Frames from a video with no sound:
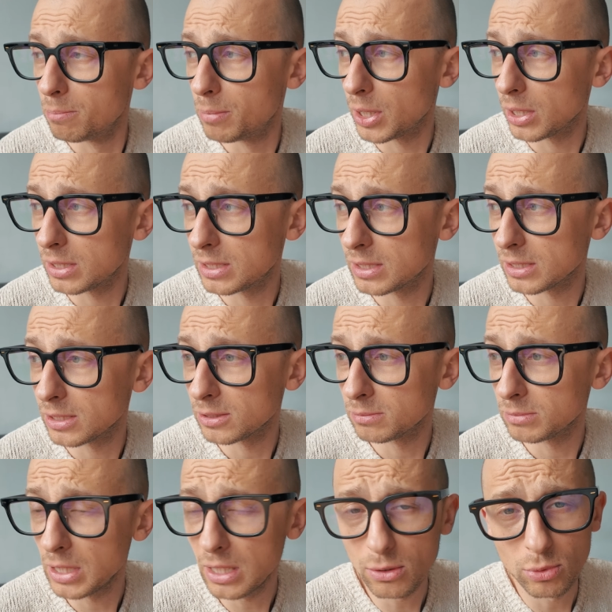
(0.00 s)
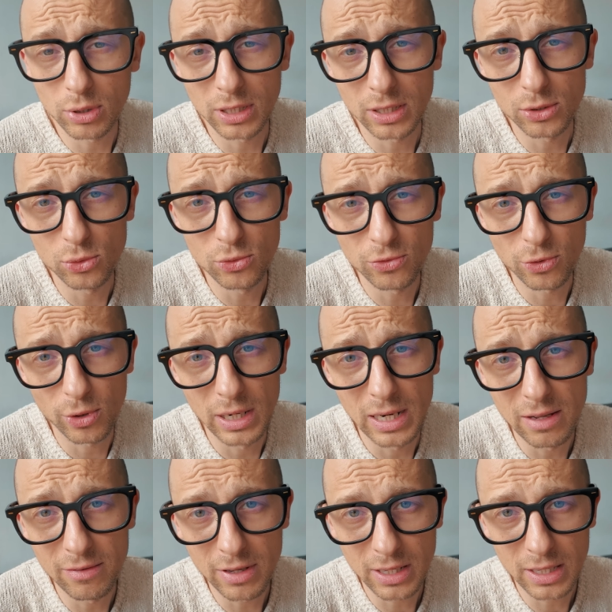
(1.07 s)
But what I do for a
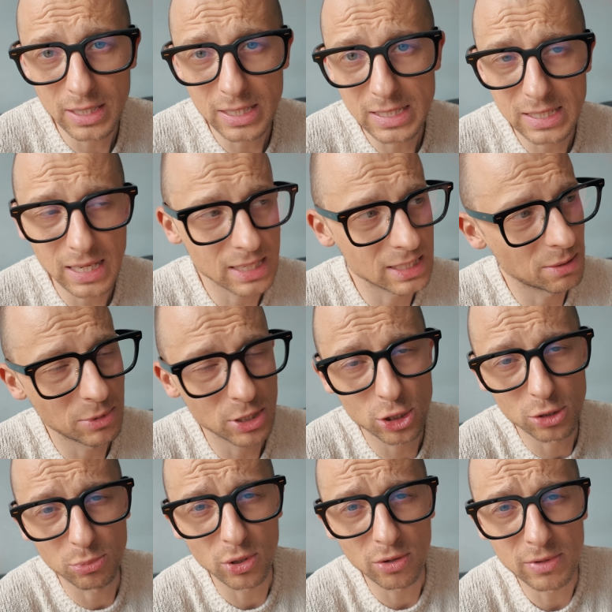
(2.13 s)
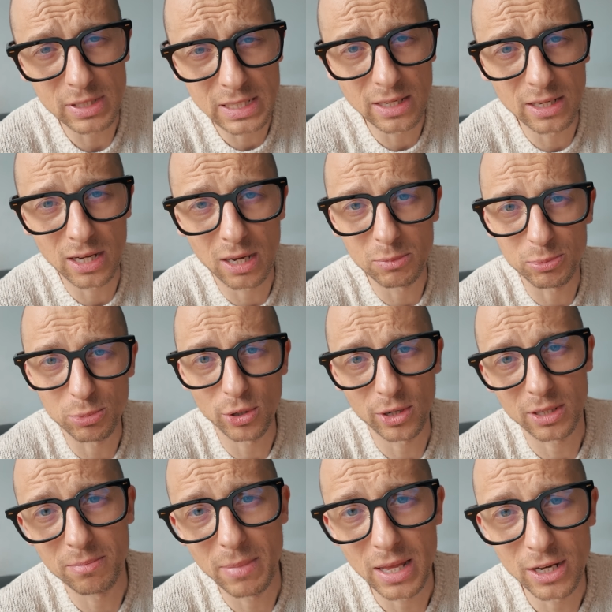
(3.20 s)
living is, as I mentioned previously, I'm a
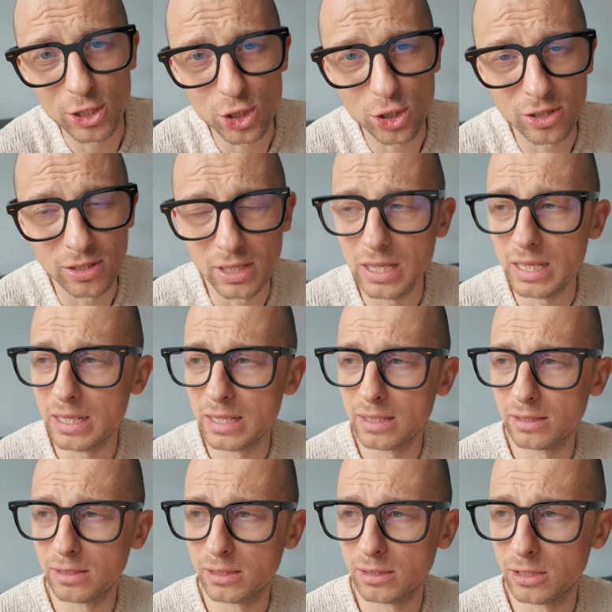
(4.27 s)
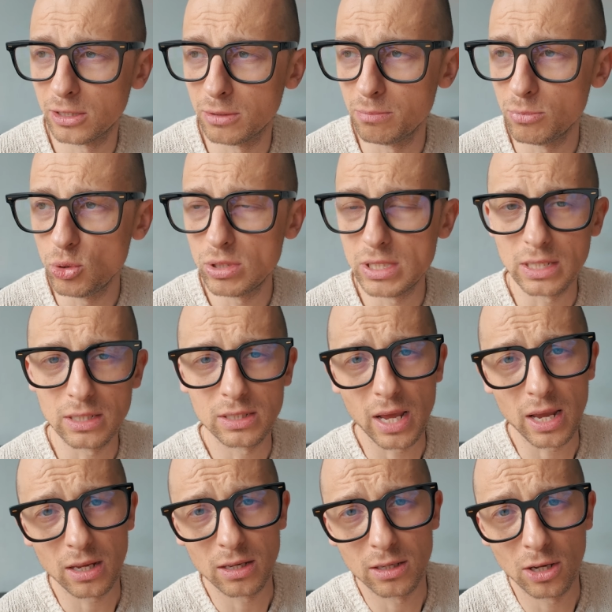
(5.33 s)
product manager in a music
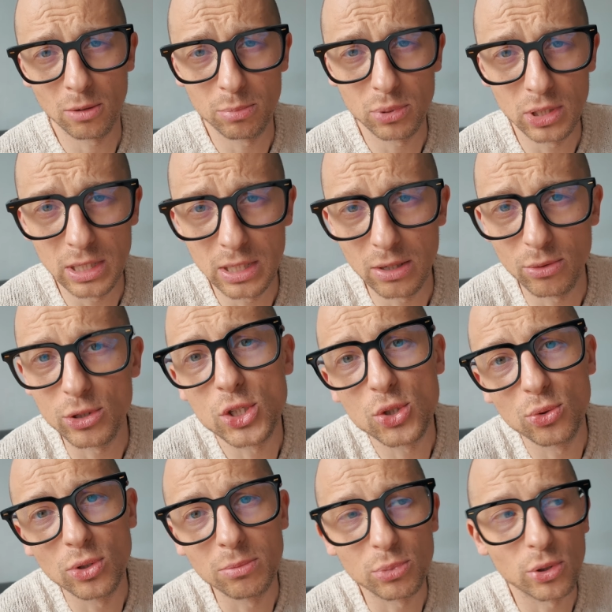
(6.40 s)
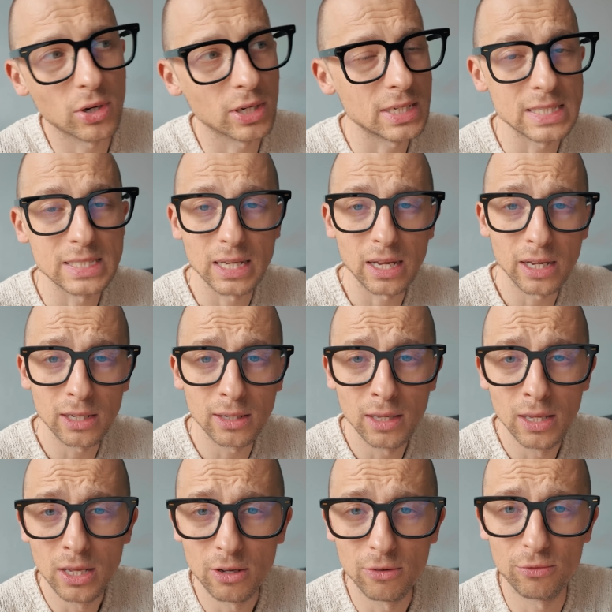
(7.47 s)
tech company. I was doing product design
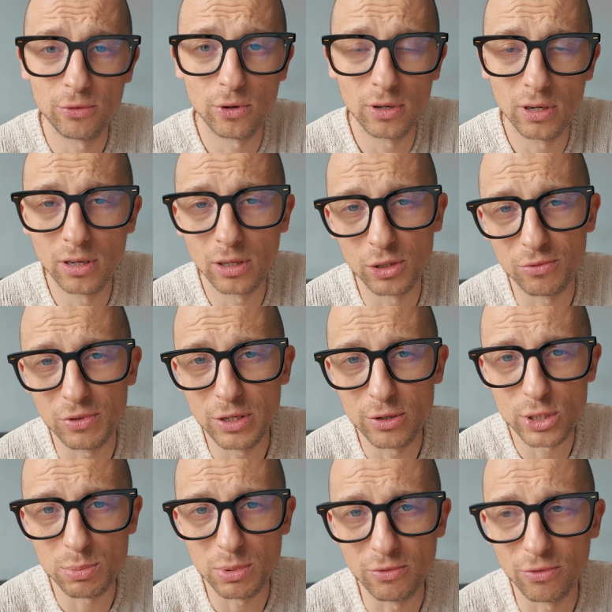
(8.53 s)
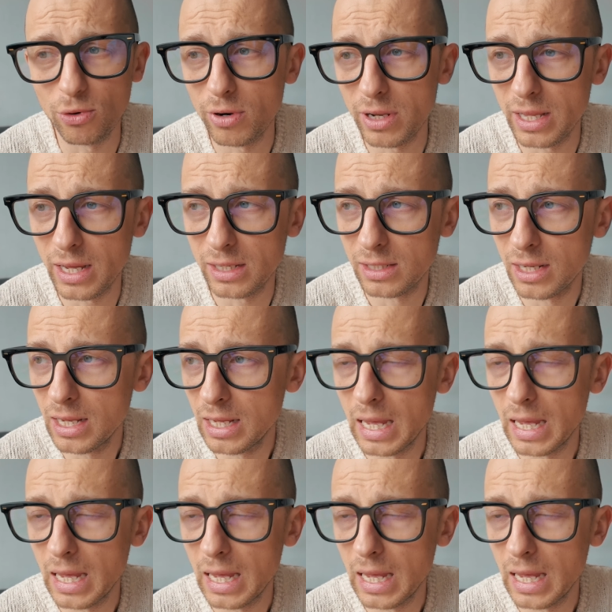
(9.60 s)
for a lot of years before that.